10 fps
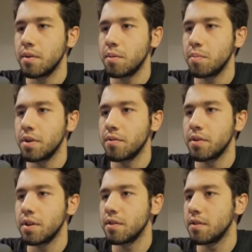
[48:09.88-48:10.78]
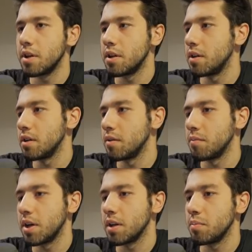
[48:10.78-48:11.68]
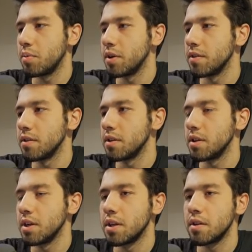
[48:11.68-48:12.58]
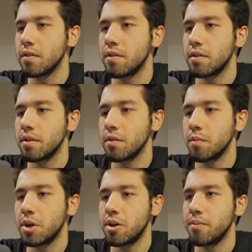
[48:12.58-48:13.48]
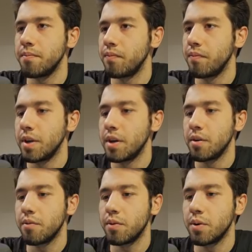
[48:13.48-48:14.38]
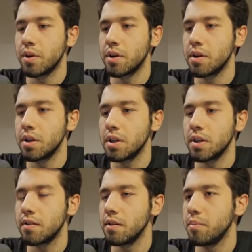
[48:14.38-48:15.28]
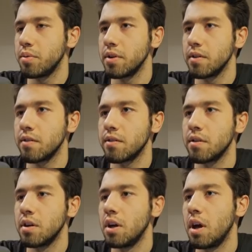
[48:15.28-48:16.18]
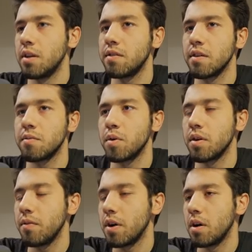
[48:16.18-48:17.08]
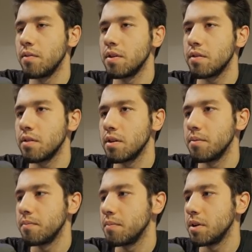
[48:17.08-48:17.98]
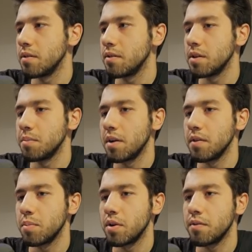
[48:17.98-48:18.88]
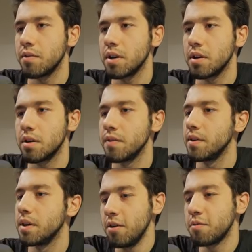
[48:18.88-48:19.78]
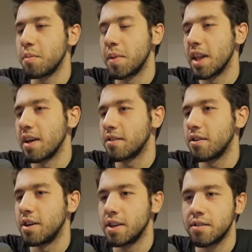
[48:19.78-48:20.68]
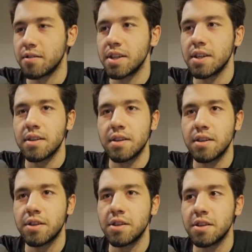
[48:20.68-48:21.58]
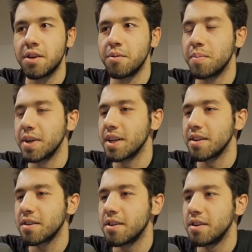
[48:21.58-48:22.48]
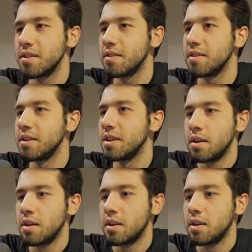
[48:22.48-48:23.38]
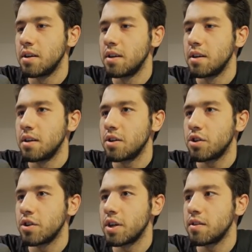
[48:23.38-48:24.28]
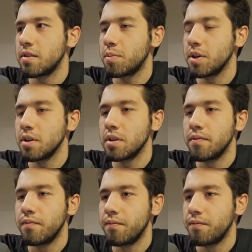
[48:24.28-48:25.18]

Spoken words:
We play for this then, and then we got the poison on the end as well for a nice little points. Unless he has Purify, obviously, but I don't see him having Purify here. He knows what my last card is, right? He should know what my last card is. Sure, that's pretty good.